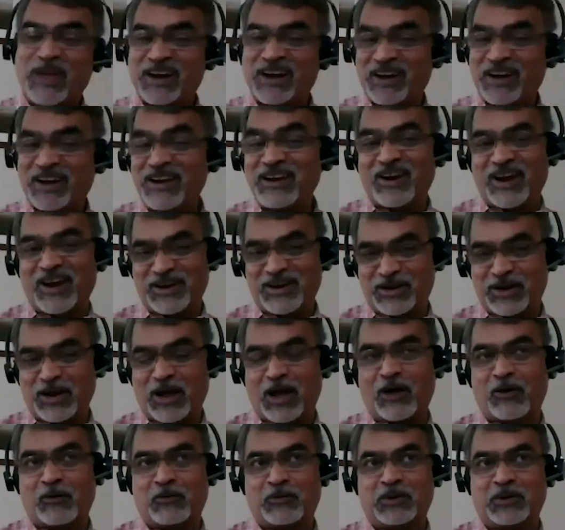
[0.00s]
are in right
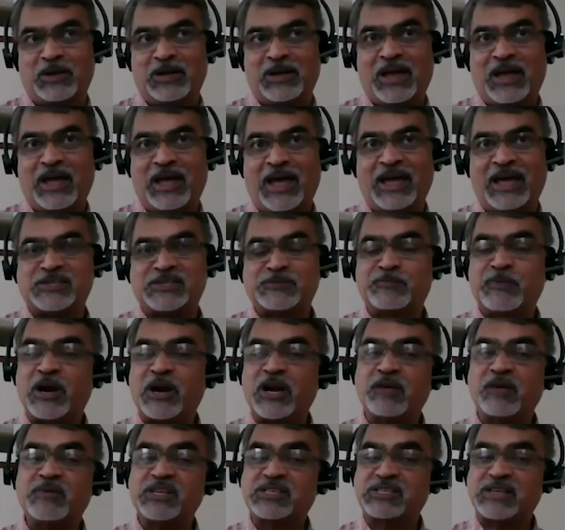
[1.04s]
now has
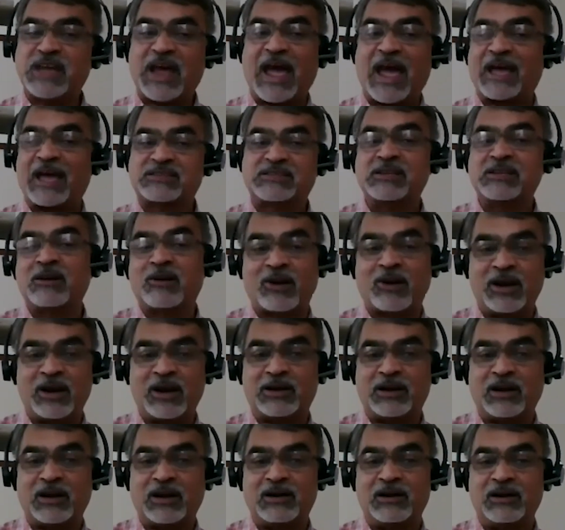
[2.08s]
pretty much
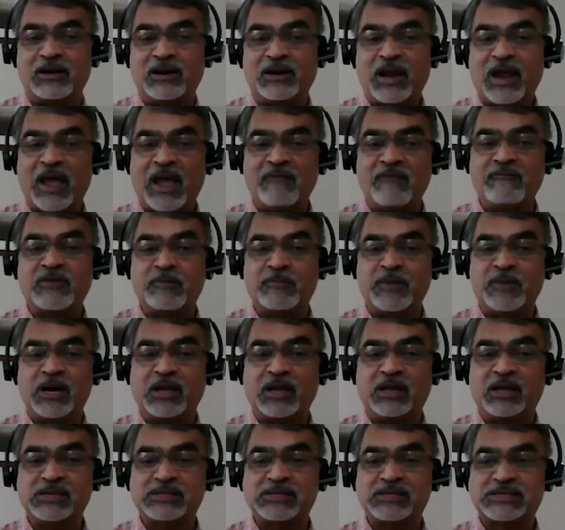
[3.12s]
accelerated
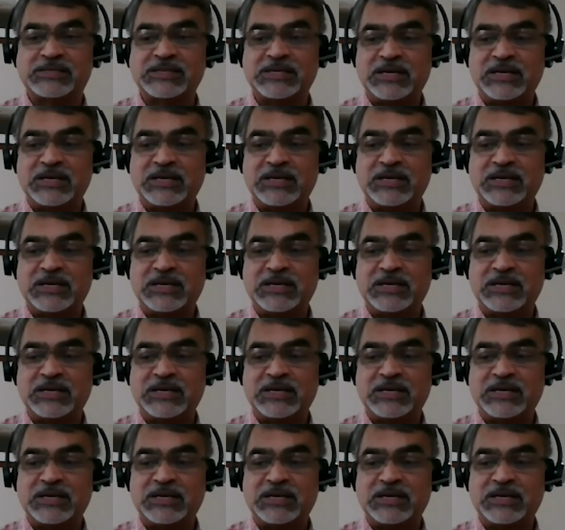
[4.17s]
everybody's